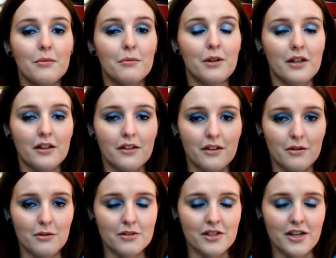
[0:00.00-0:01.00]
the
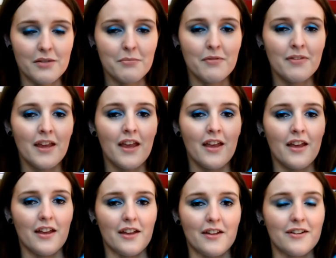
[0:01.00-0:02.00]
whole time.
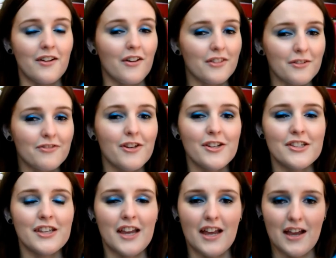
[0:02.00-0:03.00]
On the first
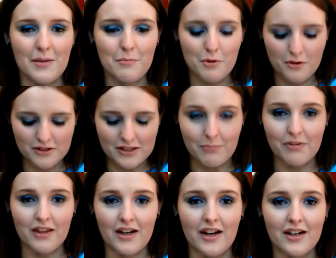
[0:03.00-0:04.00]
day I bought
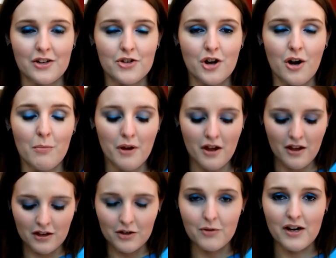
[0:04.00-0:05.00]
something in a shop,
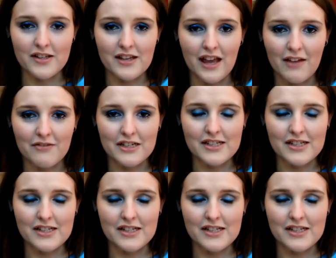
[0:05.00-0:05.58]
quite heavy